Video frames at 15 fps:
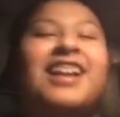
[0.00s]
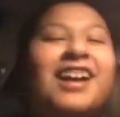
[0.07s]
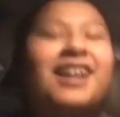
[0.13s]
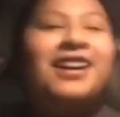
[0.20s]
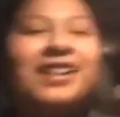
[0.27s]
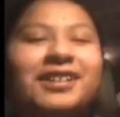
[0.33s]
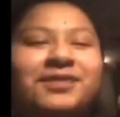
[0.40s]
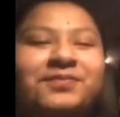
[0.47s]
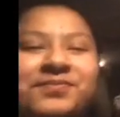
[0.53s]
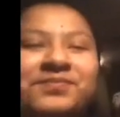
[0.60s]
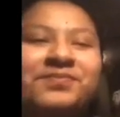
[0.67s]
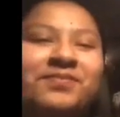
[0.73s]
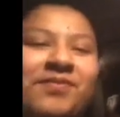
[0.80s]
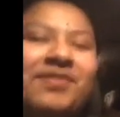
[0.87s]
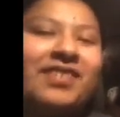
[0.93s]
um,
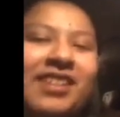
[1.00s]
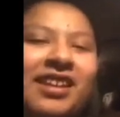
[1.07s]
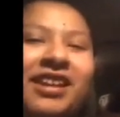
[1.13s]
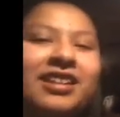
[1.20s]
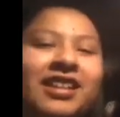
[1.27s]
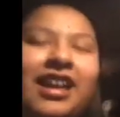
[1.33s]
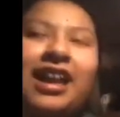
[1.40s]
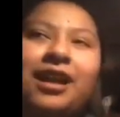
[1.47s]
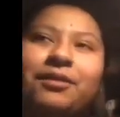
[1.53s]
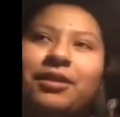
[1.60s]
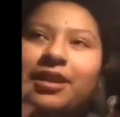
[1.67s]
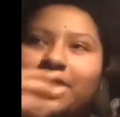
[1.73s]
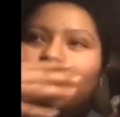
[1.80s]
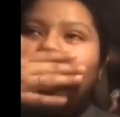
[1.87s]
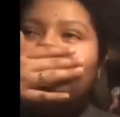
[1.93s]
yeah, we're
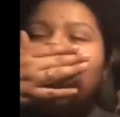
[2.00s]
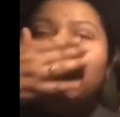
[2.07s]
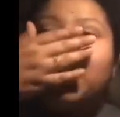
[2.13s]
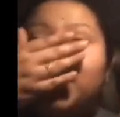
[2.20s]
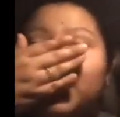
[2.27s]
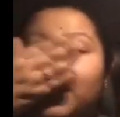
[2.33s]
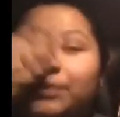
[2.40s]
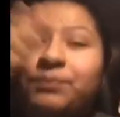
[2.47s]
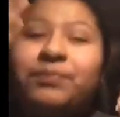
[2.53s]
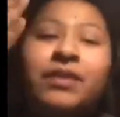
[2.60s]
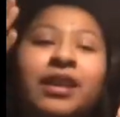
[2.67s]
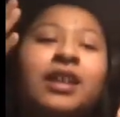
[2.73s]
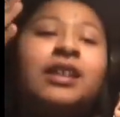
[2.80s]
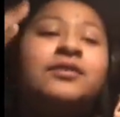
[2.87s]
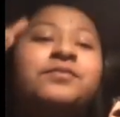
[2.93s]
on our way home.
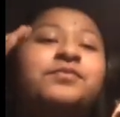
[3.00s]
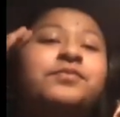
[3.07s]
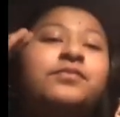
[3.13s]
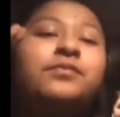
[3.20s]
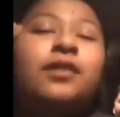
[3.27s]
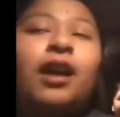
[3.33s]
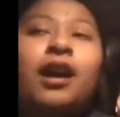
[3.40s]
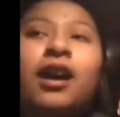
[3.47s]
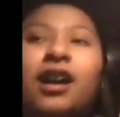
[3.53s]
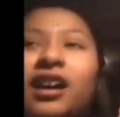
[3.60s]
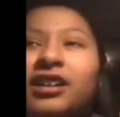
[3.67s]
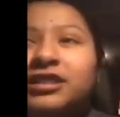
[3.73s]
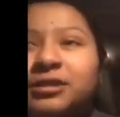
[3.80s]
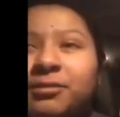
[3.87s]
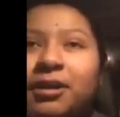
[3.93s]
Uh,
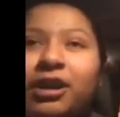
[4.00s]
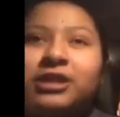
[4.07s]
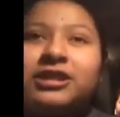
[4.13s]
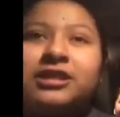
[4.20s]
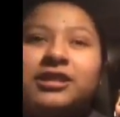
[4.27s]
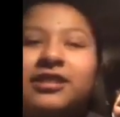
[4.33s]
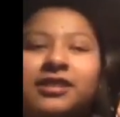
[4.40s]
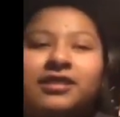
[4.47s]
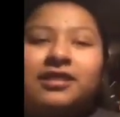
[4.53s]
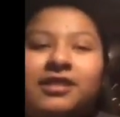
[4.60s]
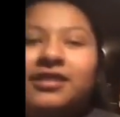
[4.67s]
tomorrow's me.